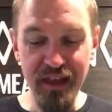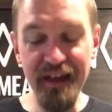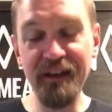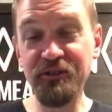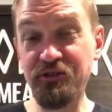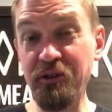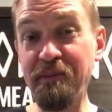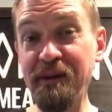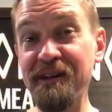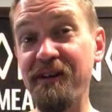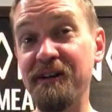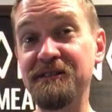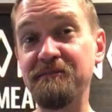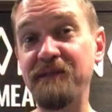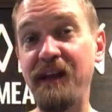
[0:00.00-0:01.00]
Should be an
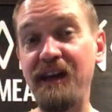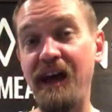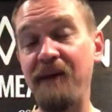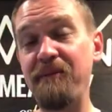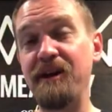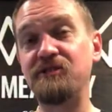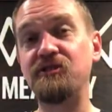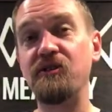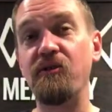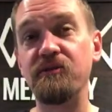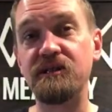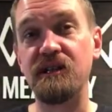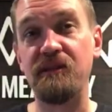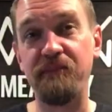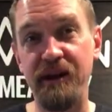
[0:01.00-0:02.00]
awesome day. I'm actually going
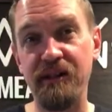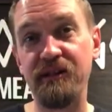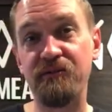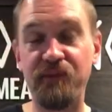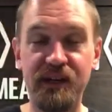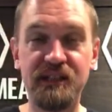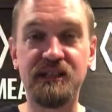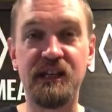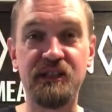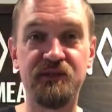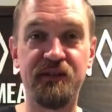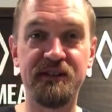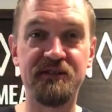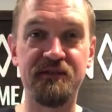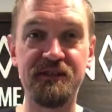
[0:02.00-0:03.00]
to the Maryland Renaissance
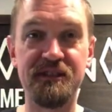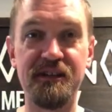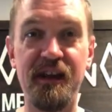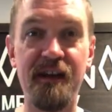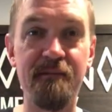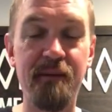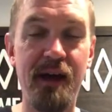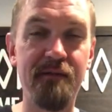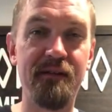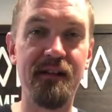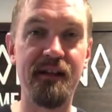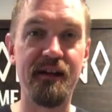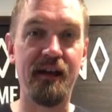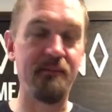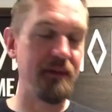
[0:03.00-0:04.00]
Festival today. I'm
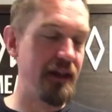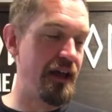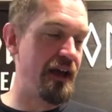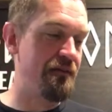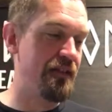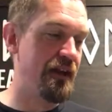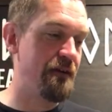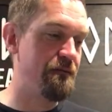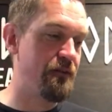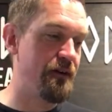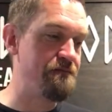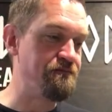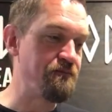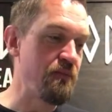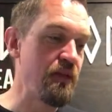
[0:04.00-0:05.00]
gonna have a lot of fun.
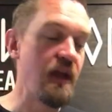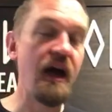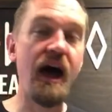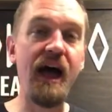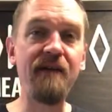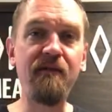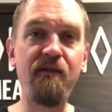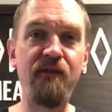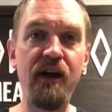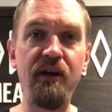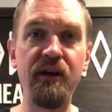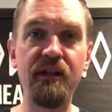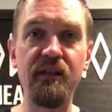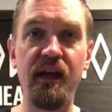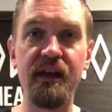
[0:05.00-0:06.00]
I have a very
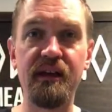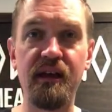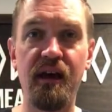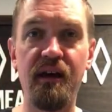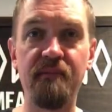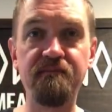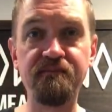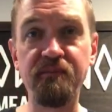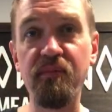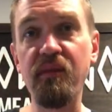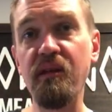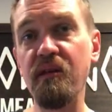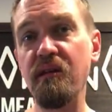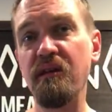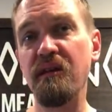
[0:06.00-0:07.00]

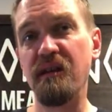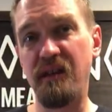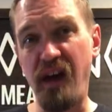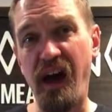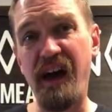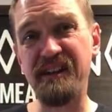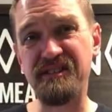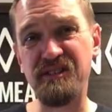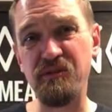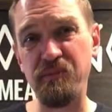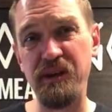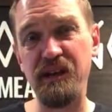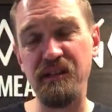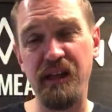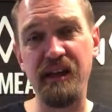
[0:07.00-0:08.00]

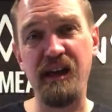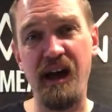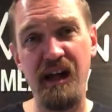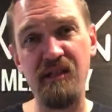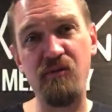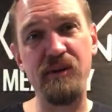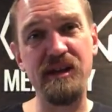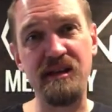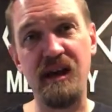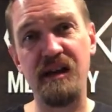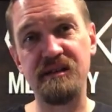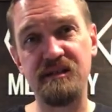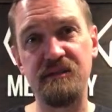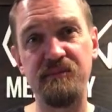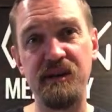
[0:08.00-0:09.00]
costumey, like Halloween
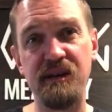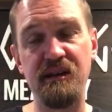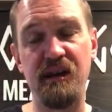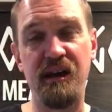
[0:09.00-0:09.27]
costumey,